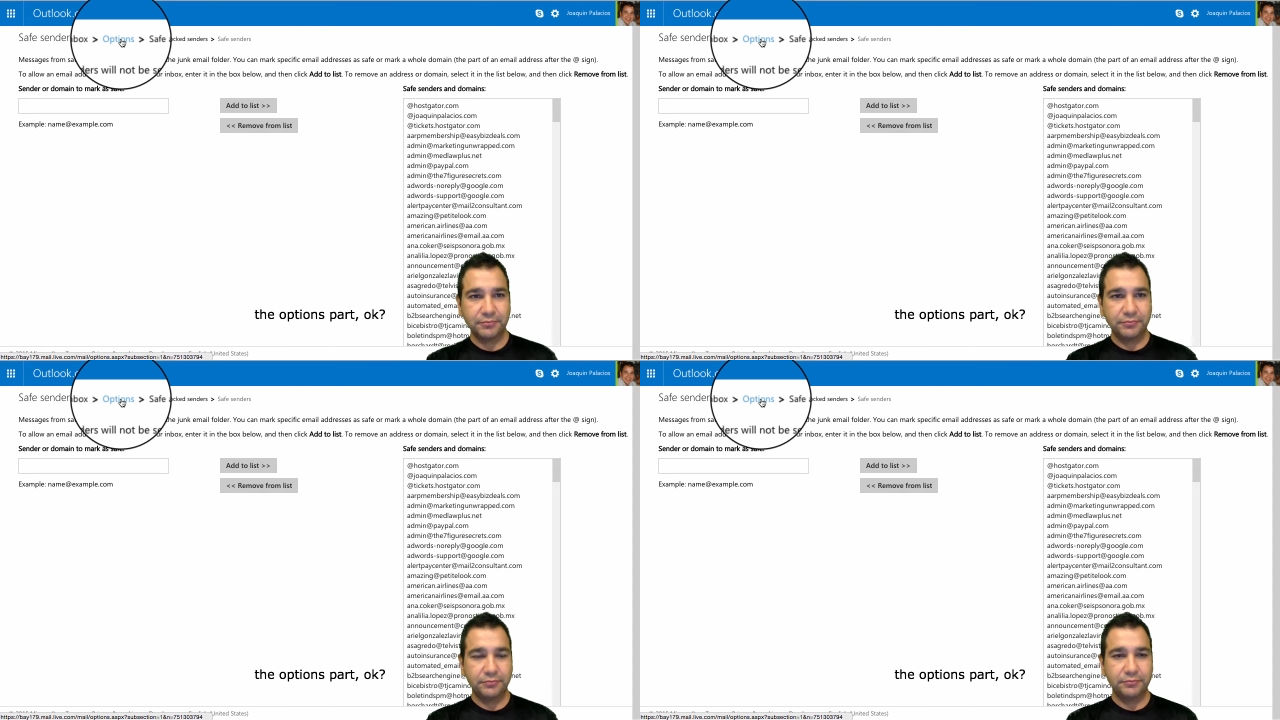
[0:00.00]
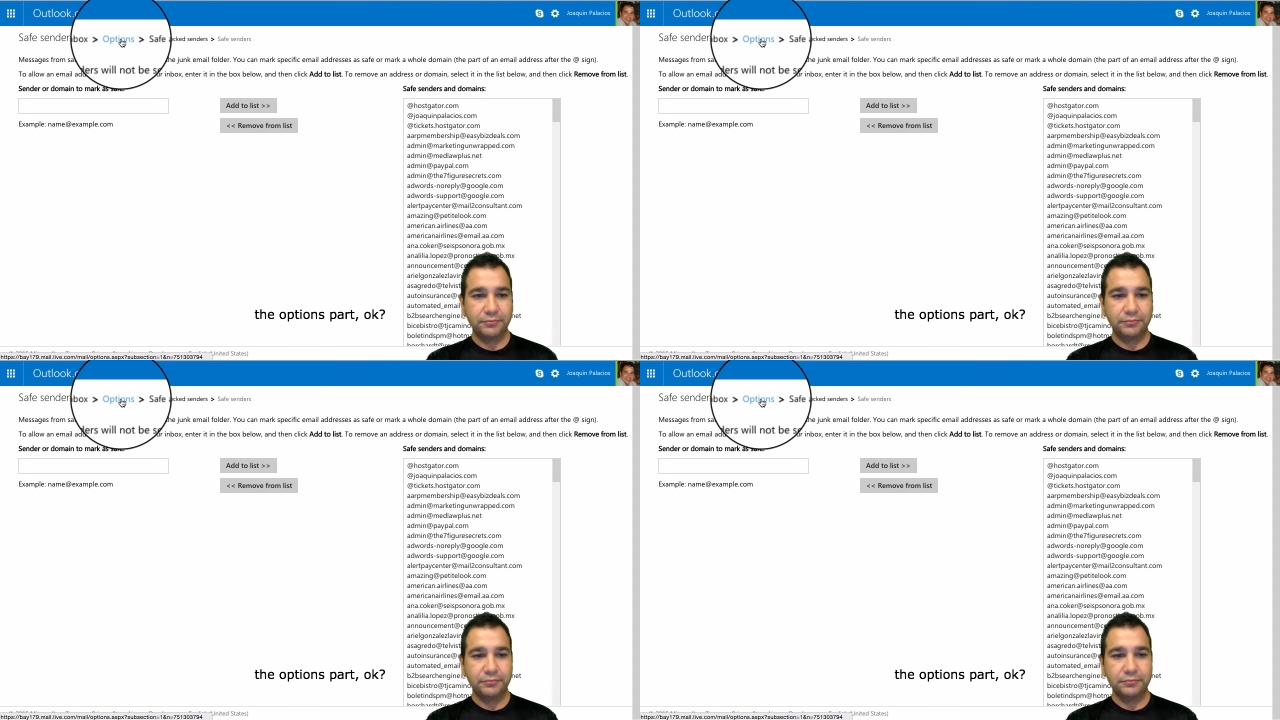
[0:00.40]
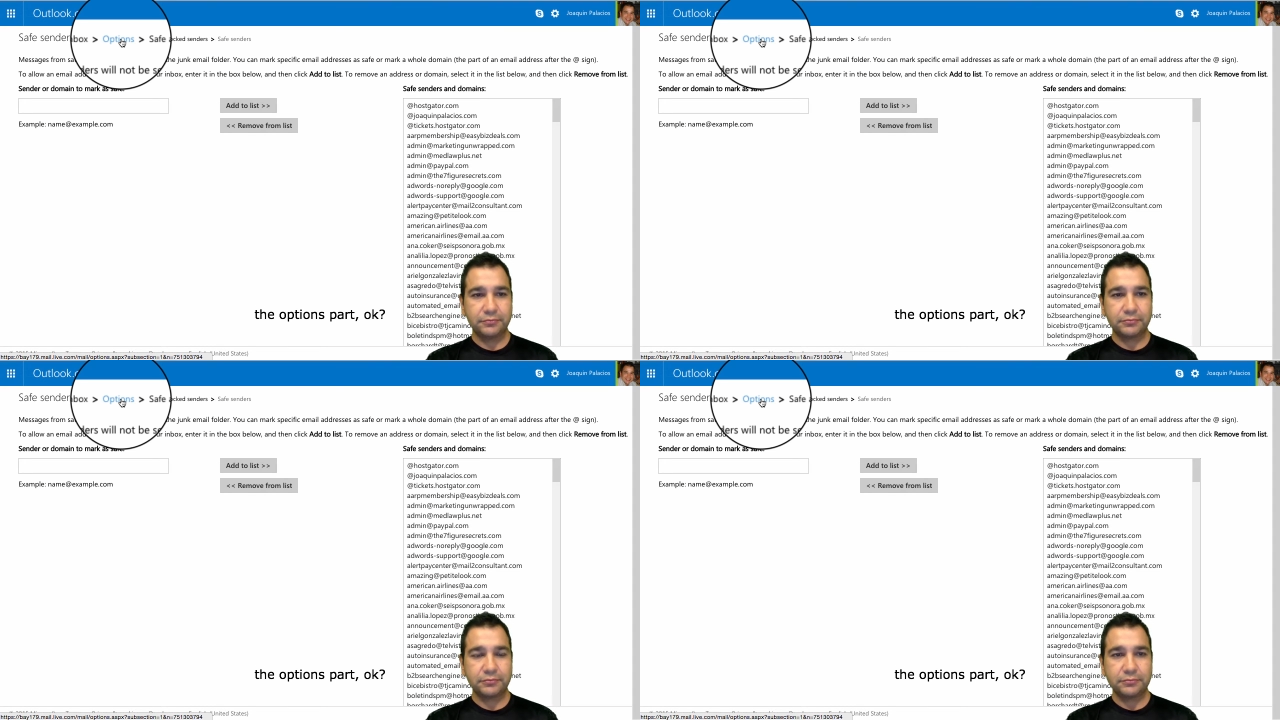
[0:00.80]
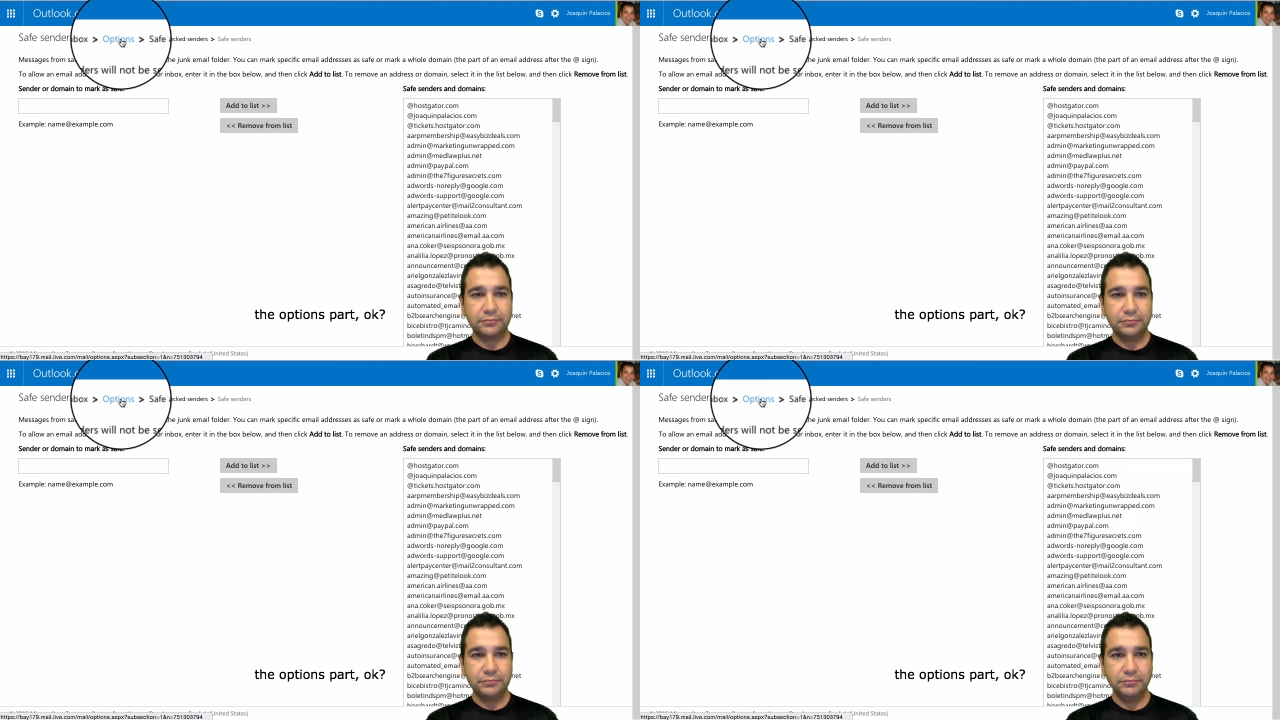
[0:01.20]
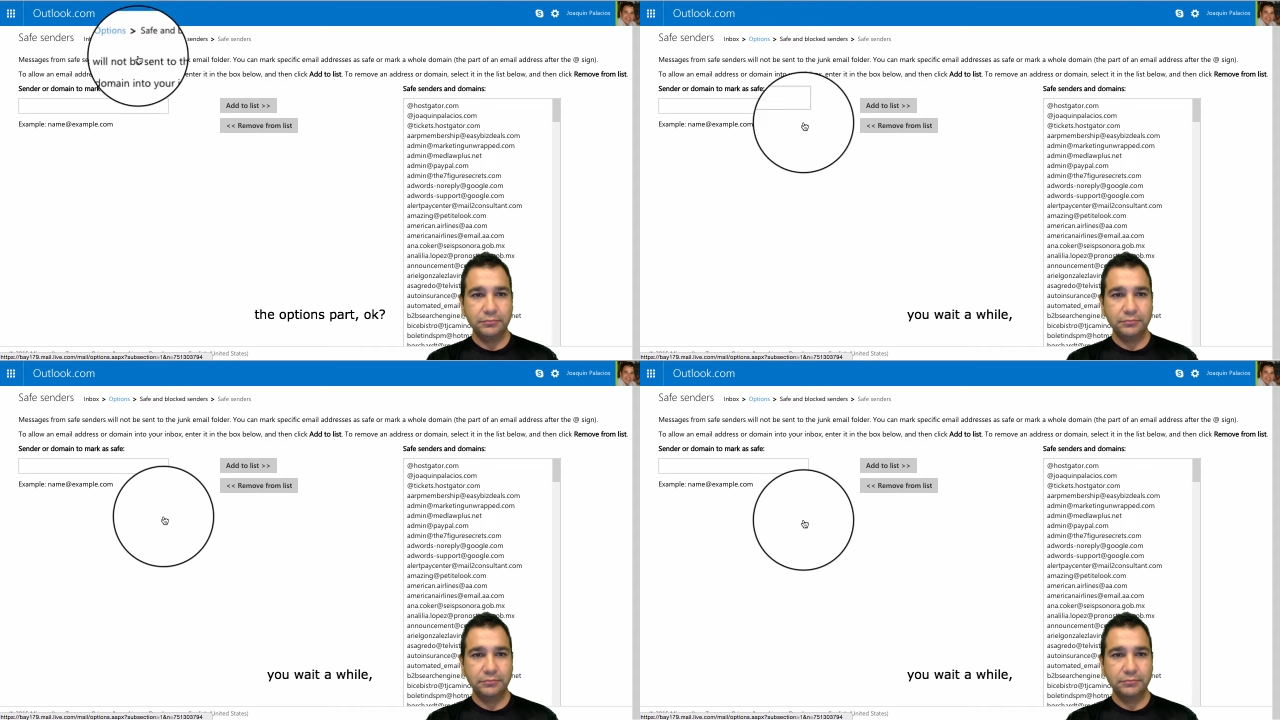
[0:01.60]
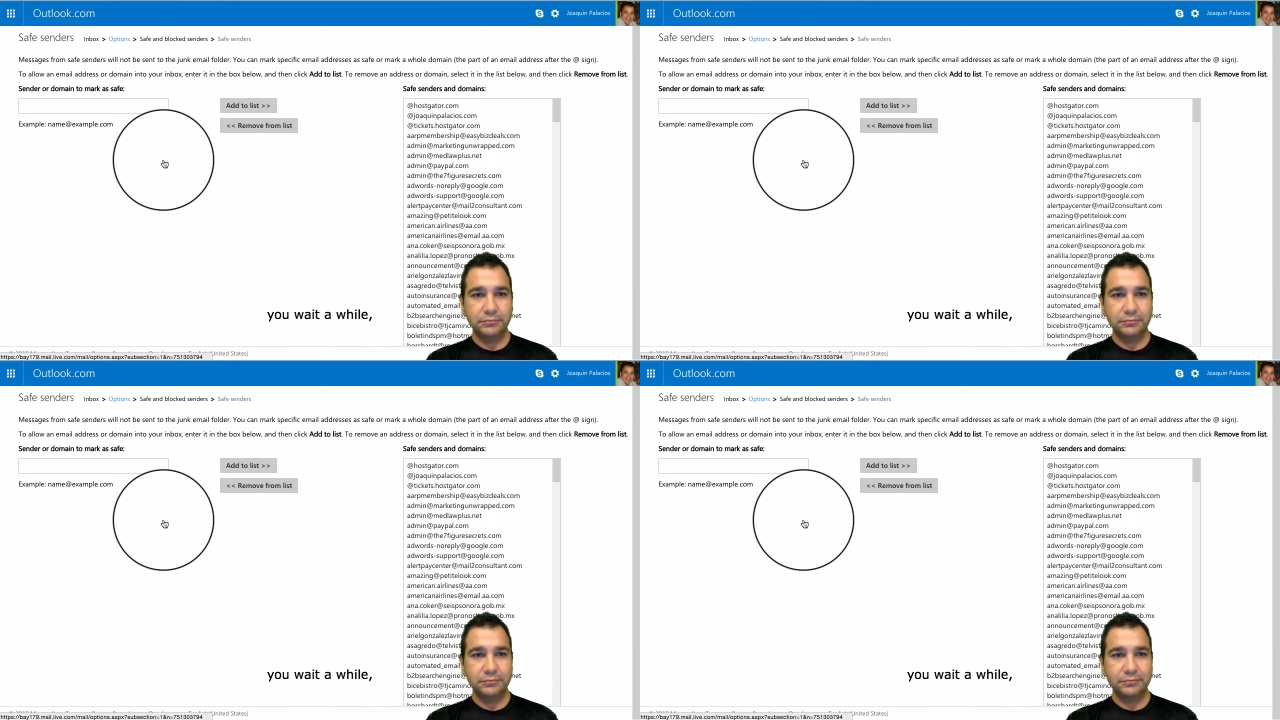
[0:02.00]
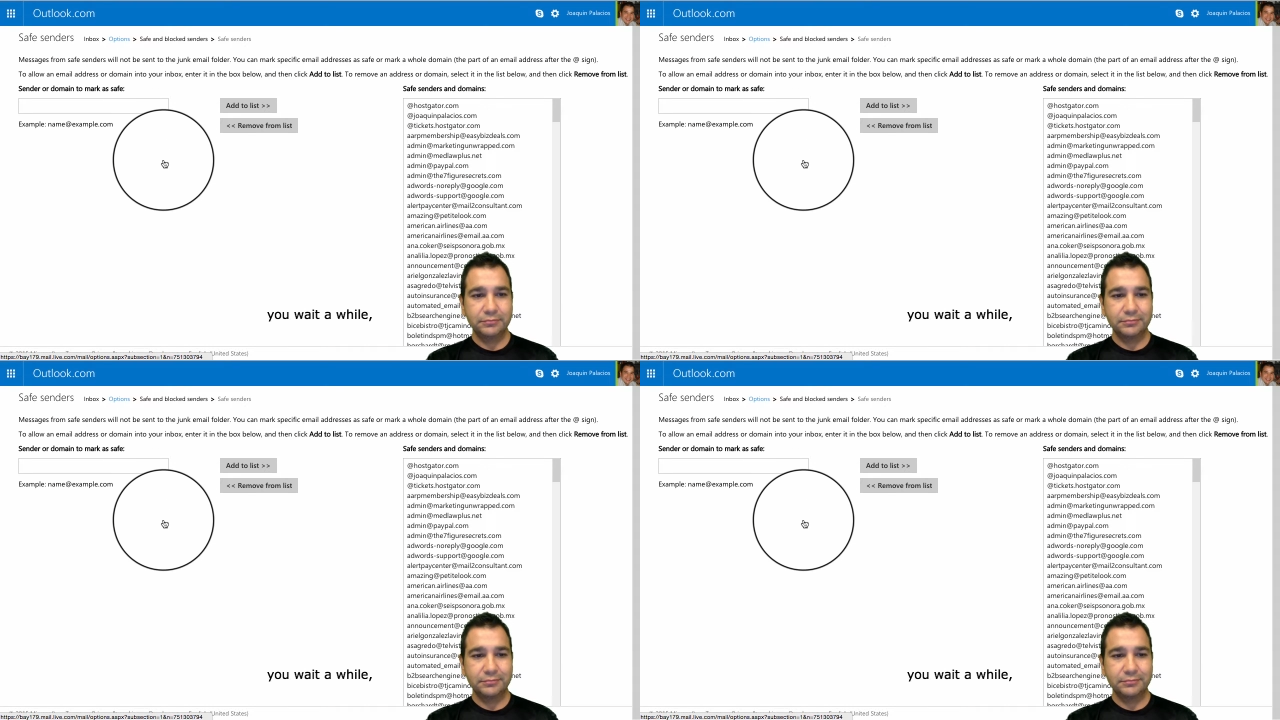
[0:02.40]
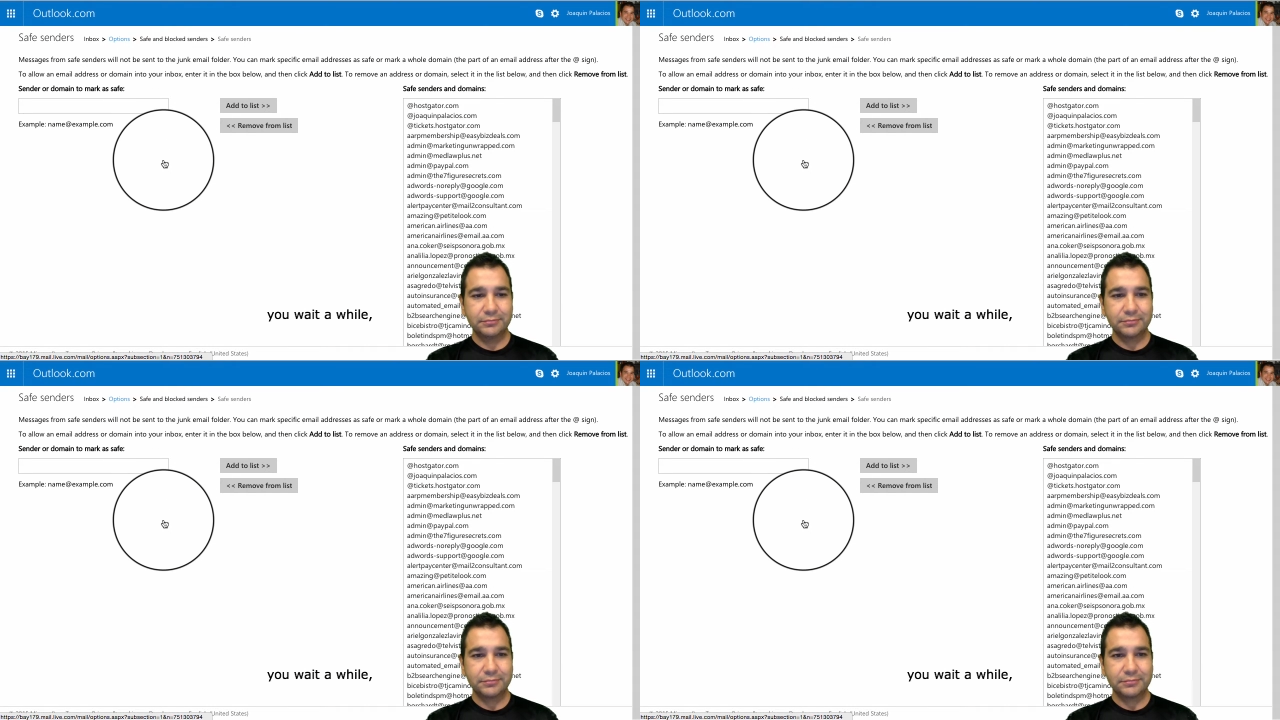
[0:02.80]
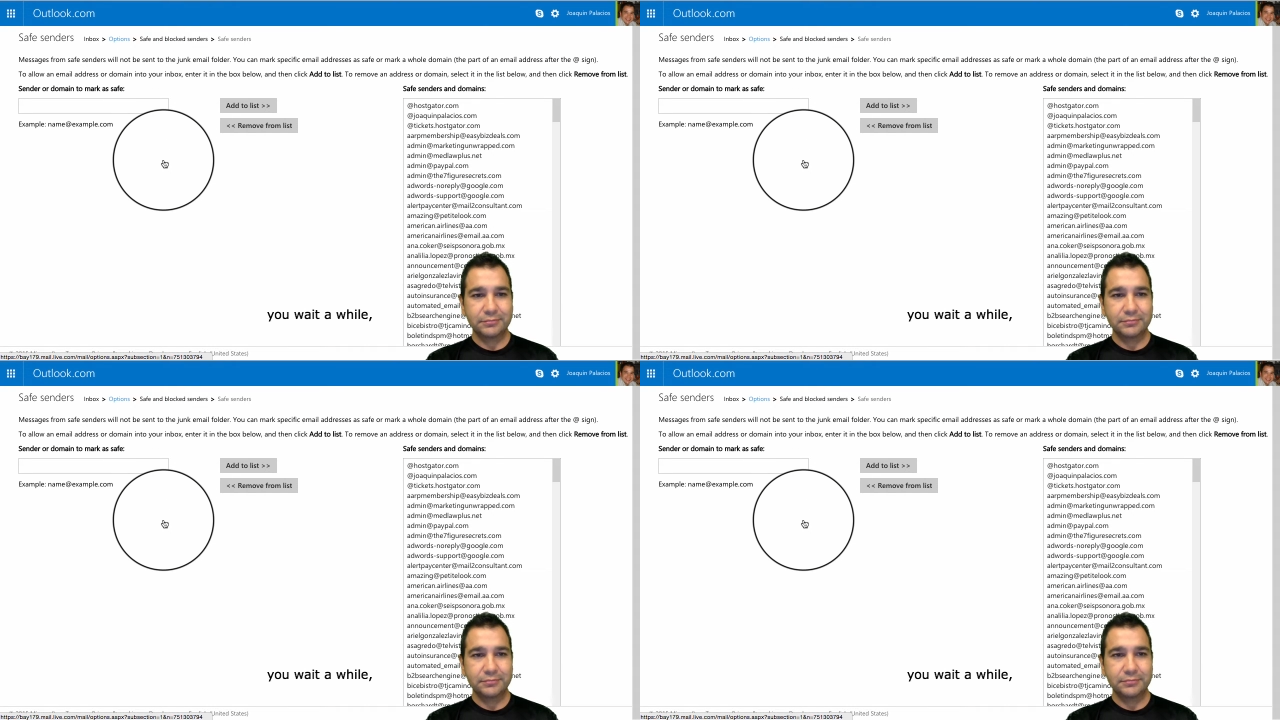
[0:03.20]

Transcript: Nothing is said.